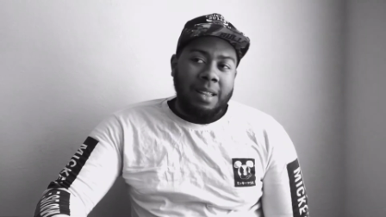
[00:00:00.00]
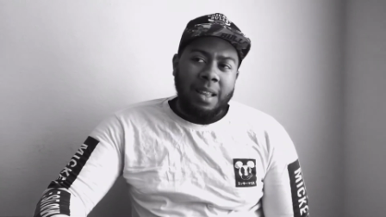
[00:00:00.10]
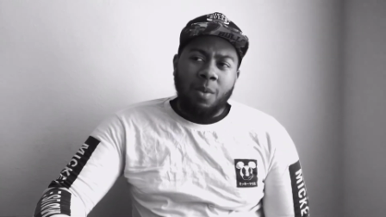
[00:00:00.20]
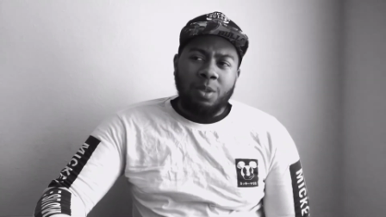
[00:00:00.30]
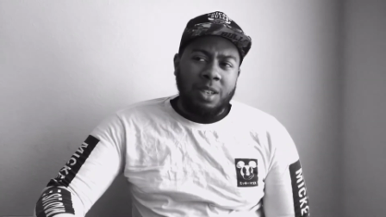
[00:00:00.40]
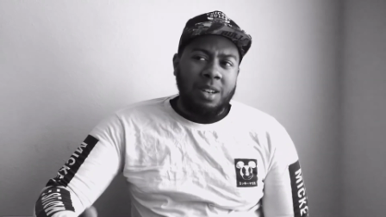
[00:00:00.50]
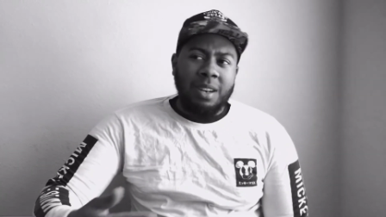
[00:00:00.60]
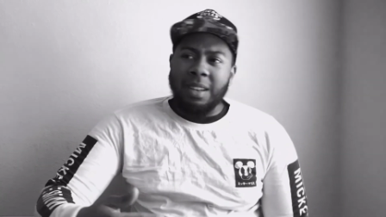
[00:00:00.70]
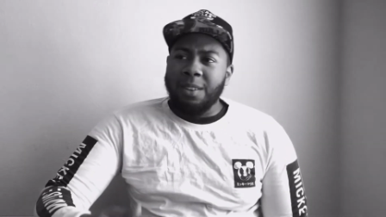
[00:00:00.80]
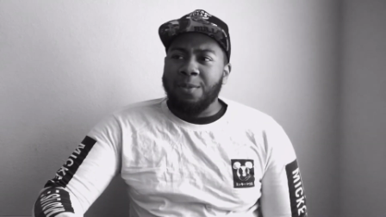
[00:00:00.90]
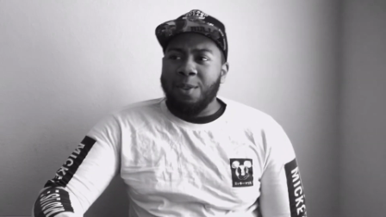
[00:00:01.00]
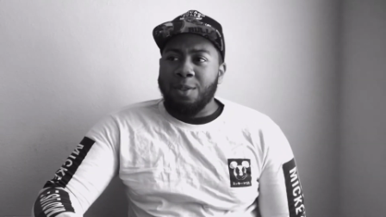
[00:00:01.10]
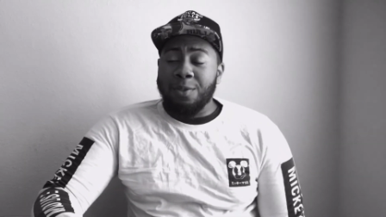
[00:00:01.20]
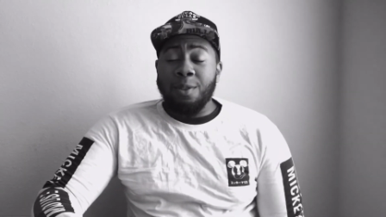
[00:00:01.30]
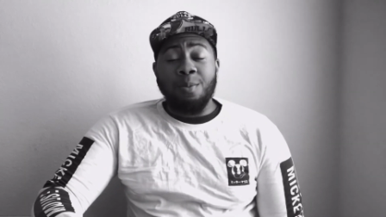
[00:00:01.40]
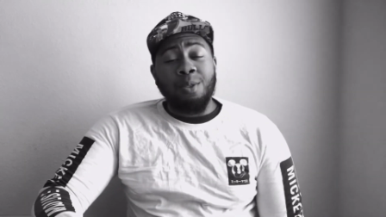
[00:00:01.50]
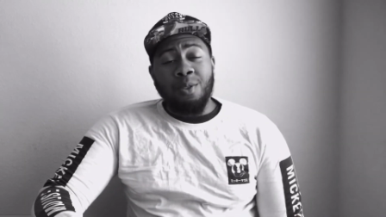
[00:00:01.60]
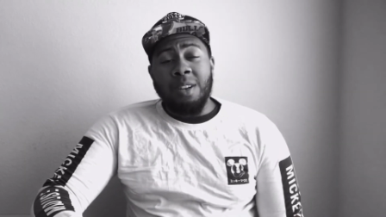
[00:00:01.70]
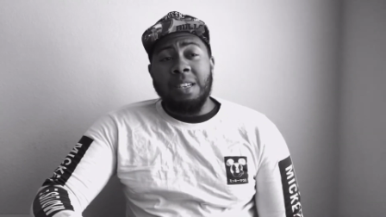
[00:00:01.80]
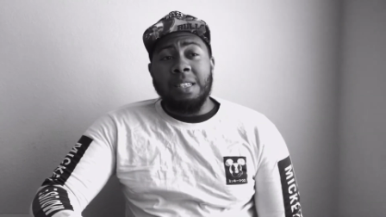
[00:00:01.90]
Nigga was cooking in the first. Surf was
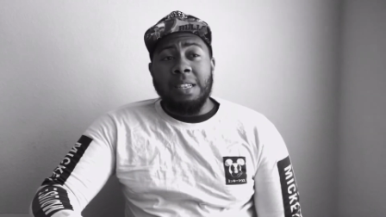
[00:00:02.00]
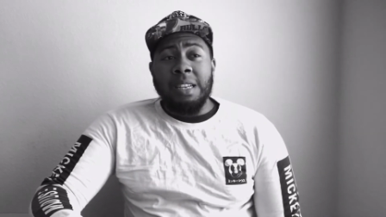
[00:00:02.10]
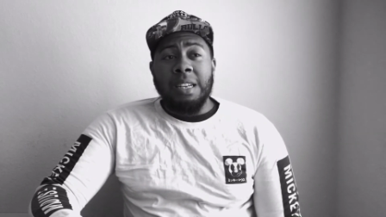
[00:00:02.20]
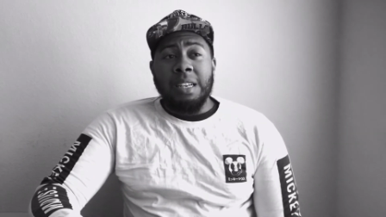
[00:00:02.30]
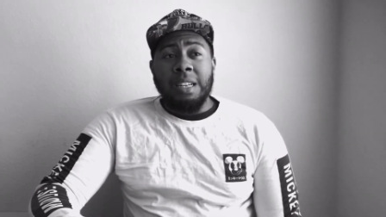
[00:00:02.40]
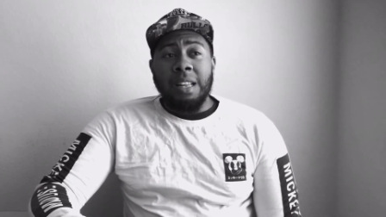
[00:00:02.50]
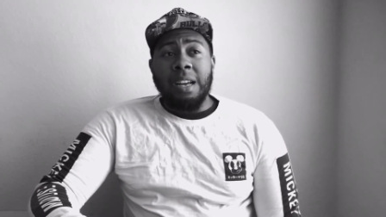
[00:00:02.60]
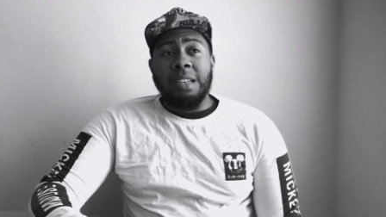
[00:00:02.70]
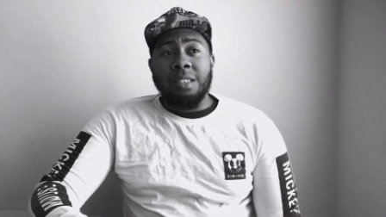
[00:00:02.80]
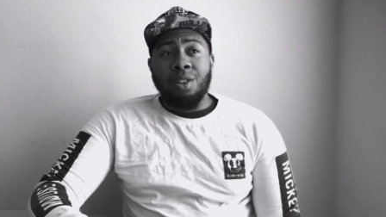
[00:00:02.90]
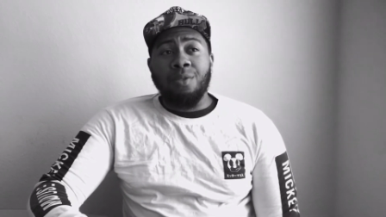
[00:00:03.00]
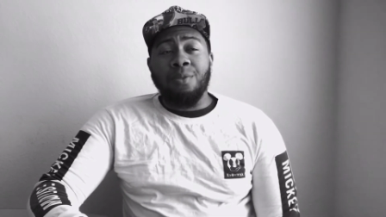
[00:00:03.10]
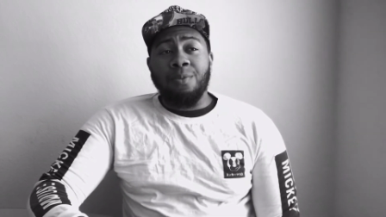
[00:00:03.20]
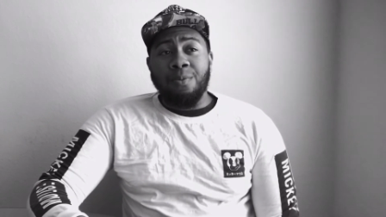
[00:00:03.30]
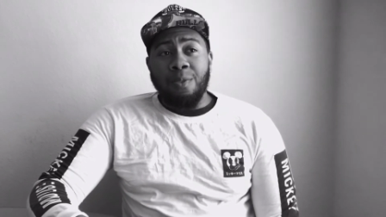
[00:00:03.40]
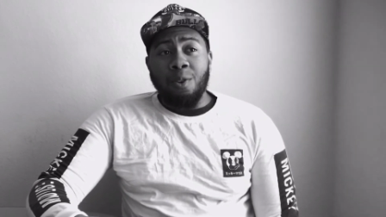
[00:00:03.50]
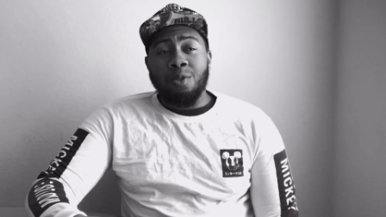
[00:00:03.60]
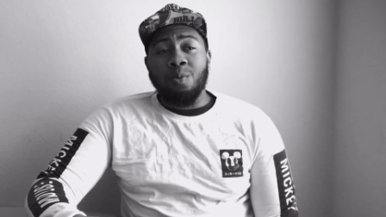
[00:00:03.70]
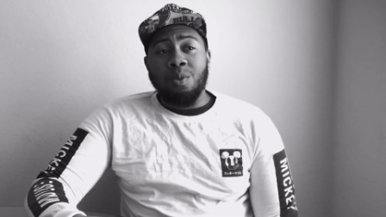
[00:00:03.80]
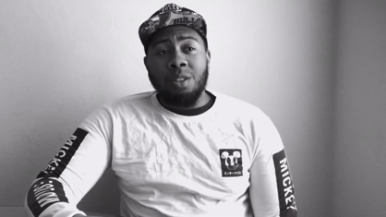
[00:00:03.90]
crazy. Like surf
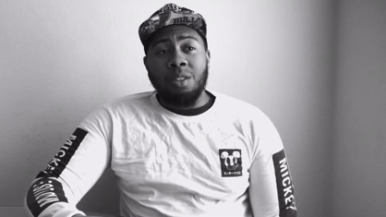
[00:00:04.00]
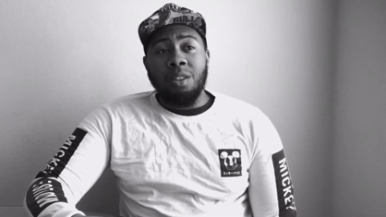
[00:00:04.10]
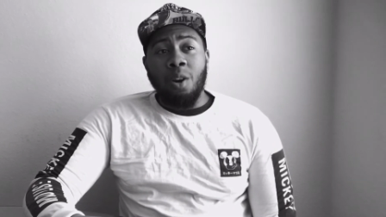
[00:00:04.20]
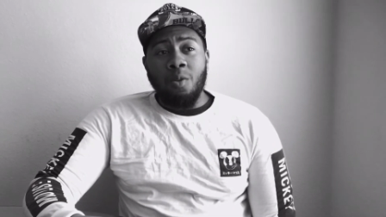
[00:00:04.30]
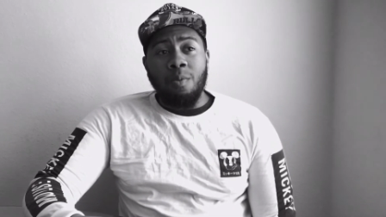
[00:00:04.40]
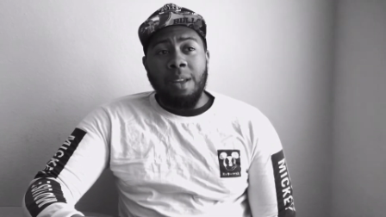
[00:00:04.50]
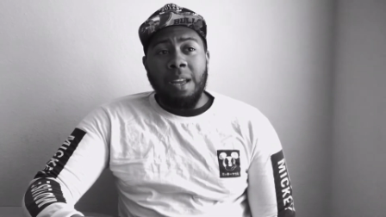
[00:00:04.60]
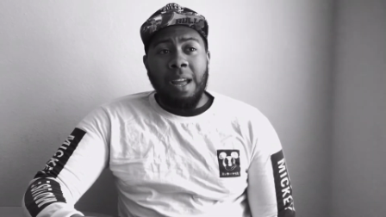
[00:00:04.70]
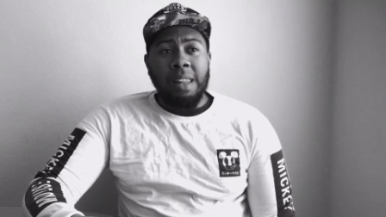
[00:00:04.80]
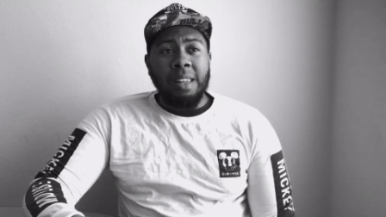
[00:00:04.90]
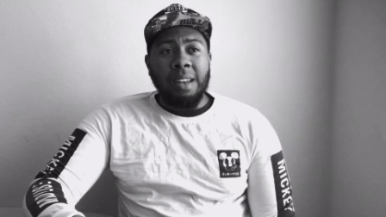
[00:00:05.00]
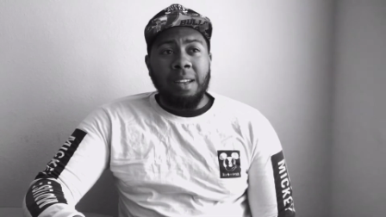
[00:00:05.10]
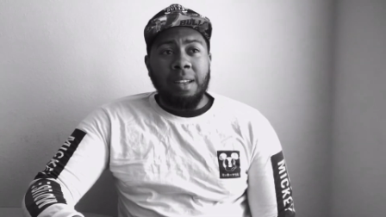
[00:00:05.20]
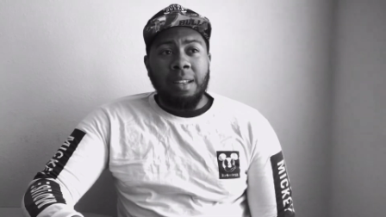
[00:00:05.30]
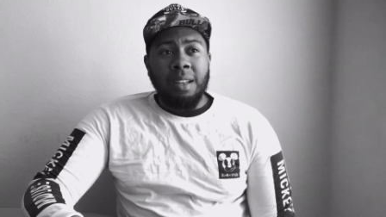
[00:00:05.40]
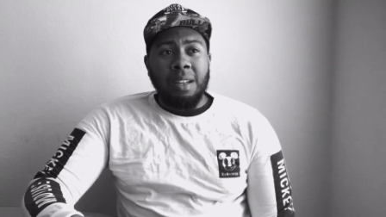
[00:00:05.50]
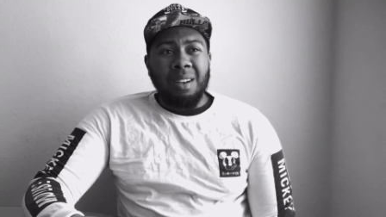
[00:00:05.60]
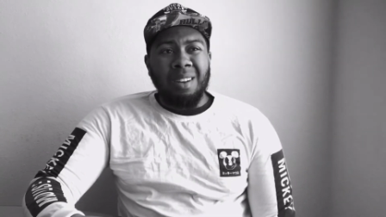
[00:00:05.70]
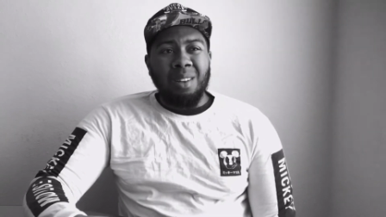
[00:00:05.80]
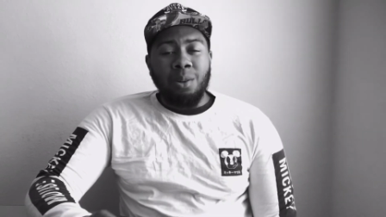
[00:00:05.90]
first was dope. He ended it
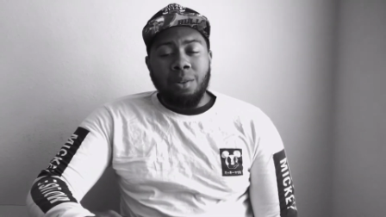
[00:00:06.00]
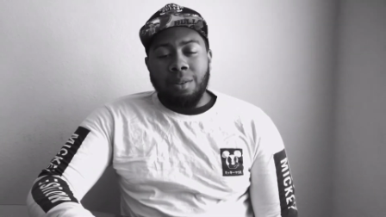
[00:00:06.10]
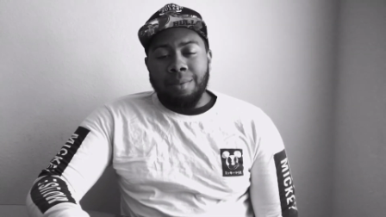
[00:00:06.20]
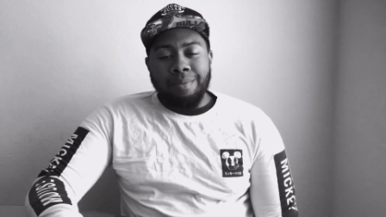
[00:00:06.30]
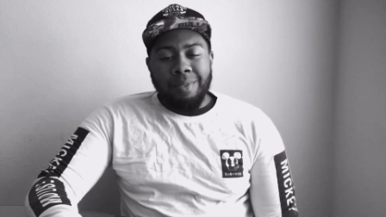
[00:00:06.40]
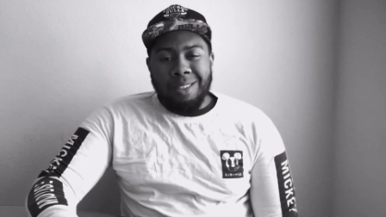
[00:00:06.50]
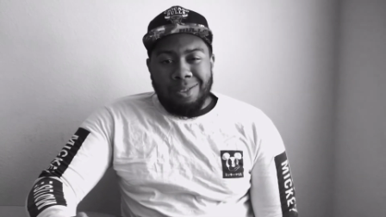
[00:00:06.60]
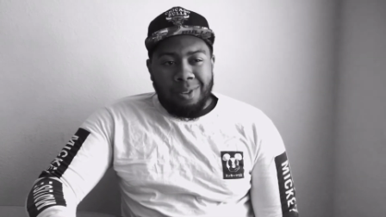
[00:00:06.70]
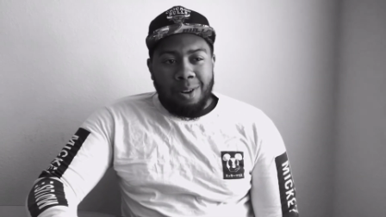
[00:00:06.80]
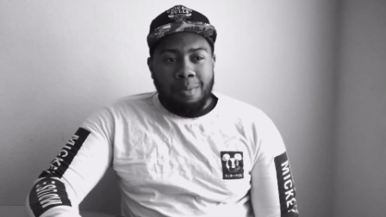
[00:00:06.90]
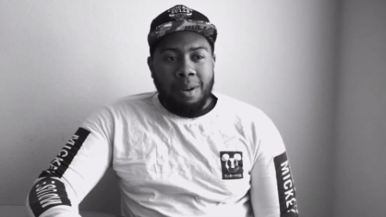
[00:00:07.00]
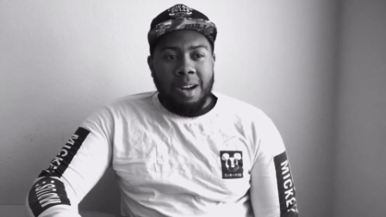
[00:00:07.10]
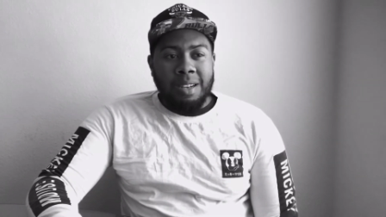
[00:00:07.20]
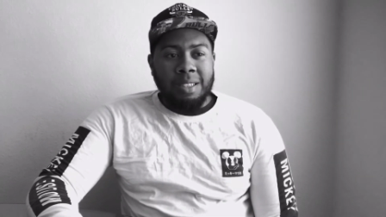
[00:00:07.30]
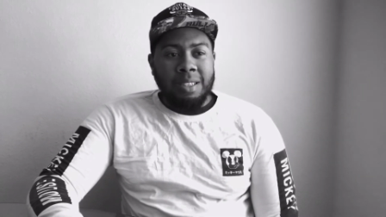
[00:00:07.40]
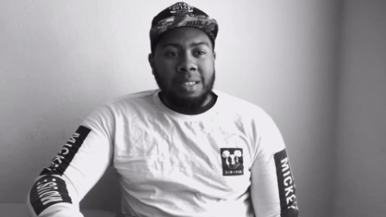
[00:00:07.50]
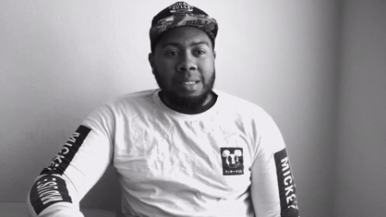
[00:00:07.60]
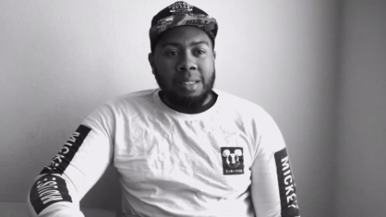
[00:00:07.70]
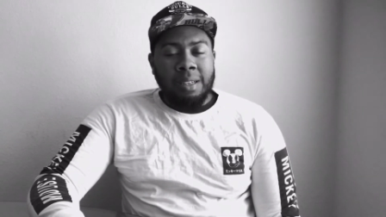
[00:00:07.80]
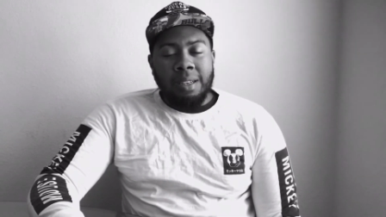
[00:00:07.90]
a little the Terrell Bryant shit.